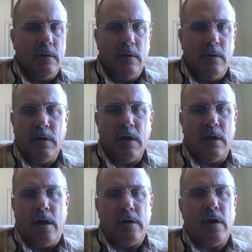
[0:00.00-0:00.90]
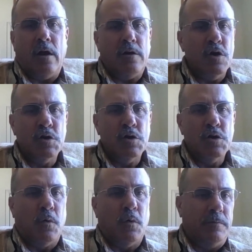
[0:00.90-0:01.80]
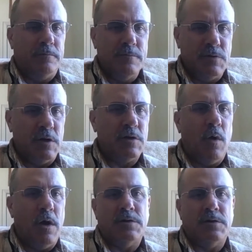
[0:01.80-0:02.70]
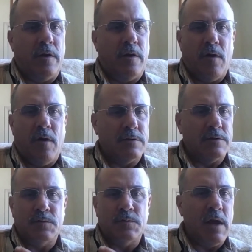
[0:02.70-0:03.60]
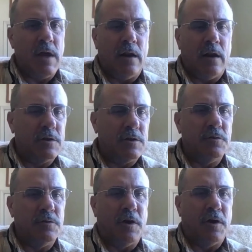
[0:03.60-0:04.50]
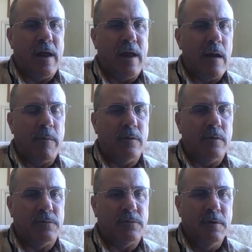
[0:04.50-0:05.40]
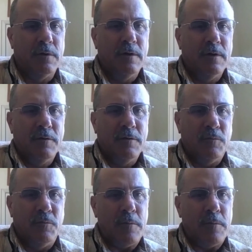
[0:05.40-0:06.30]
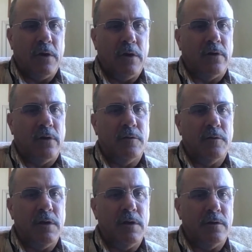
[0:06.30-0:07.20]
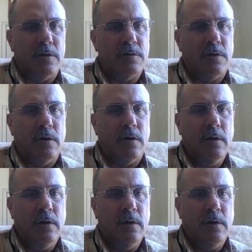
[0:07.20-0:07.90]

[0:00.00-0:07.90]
You get an unusual situation that arises. We had an issue during lambing that was really puzzling to me this year.